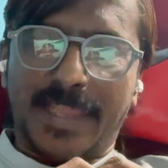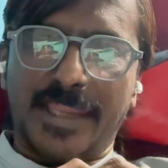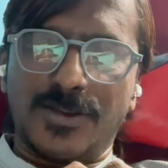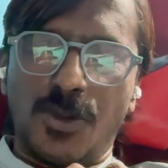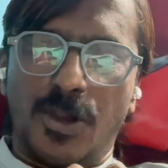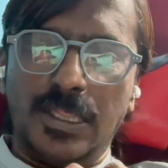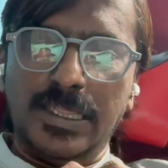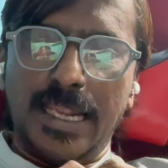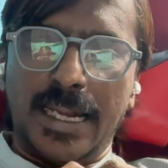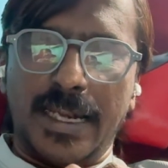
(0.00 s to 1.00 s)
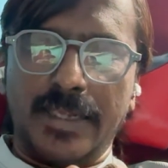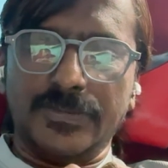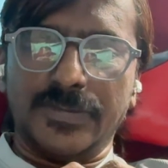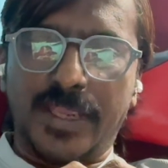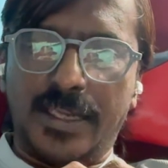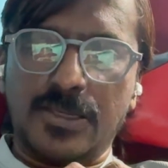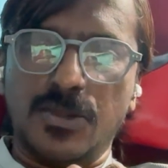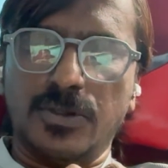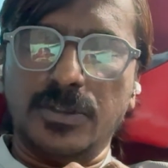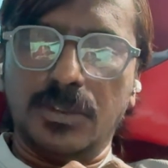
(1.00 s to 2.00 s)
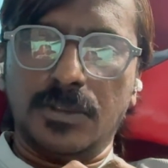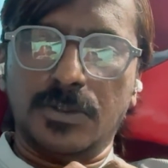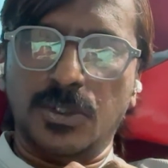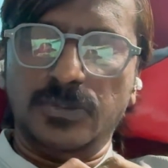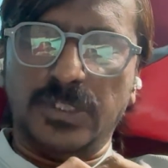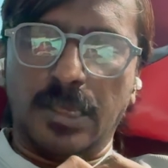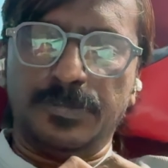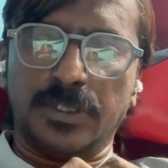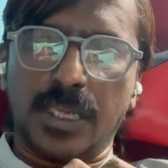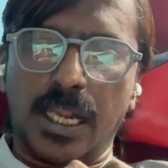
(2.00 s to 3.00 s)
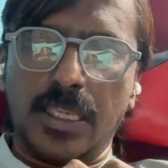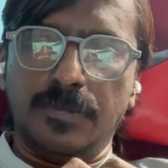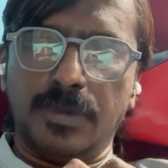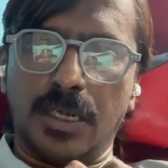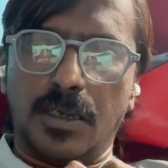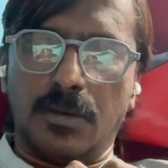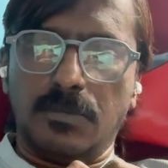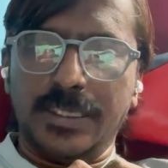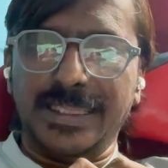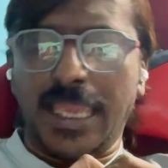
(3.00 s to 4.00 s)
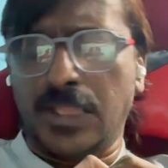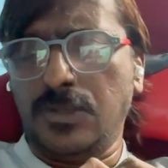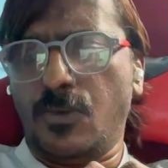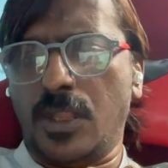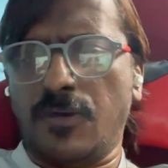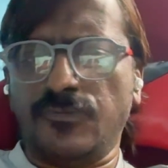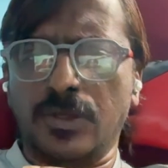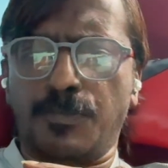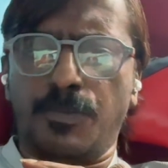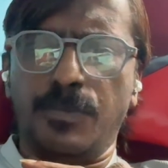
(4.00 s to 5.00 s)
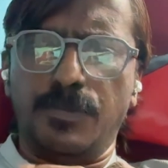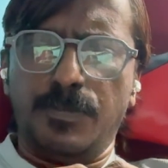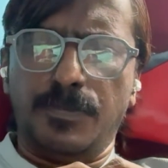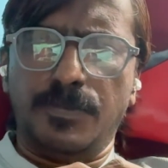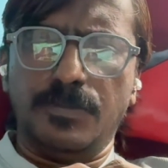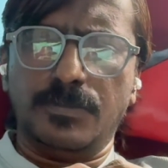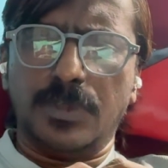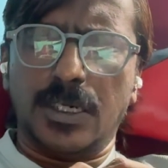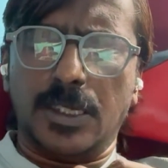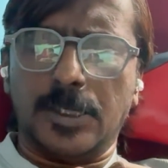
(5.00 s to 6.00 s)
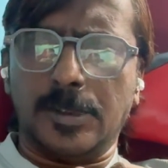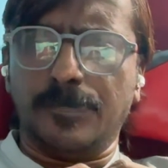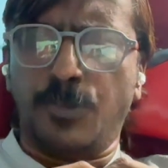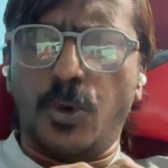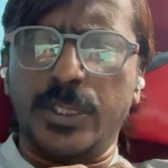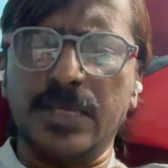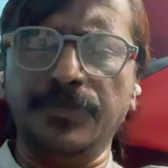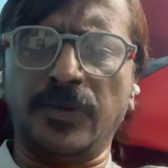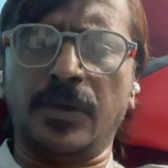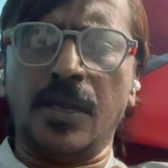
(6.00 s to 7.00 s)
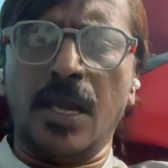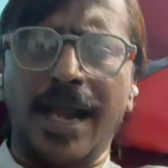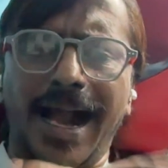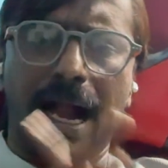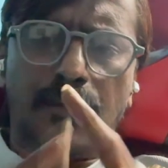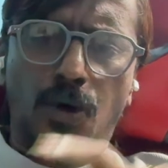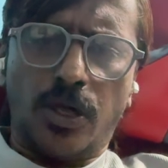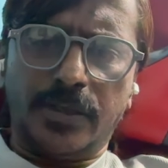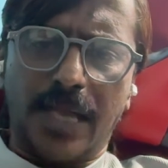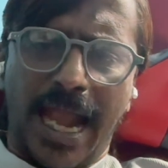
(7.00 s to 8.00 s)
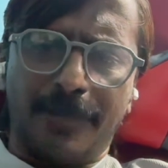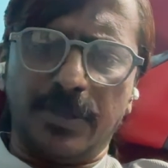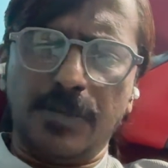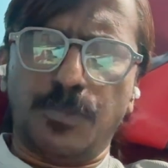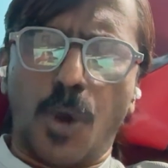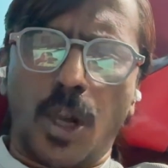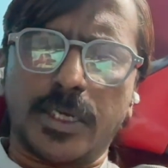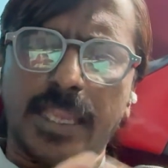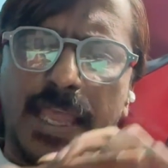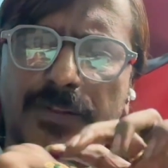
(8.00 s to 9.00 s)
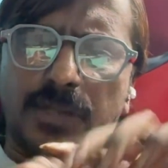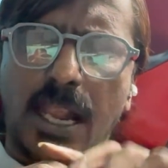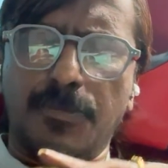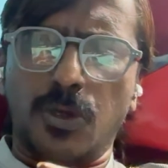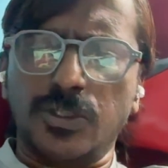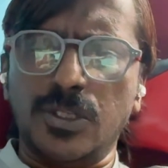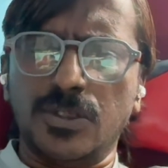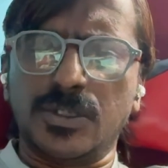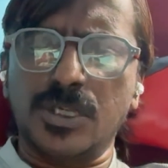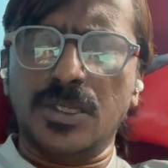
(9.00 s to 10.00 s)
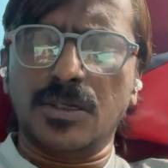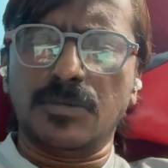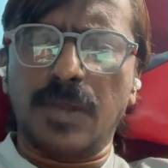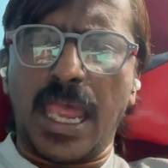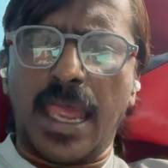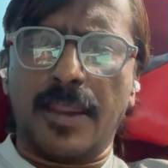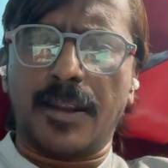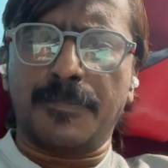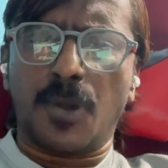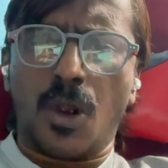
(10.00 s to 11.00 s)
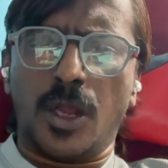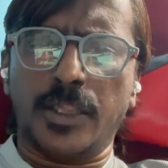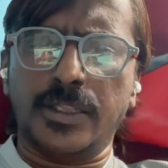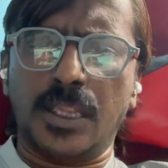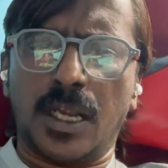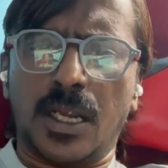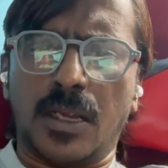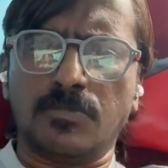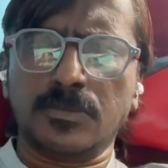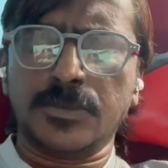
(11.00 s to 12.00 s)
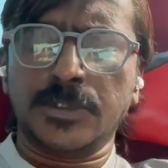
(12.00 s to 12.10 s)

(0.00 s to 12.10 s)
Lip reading: Thank you all, and stay tuned. Do subscribe in any one of the uh, podiums. I'm on Apple Podcast. I'm on YouTube. I'm on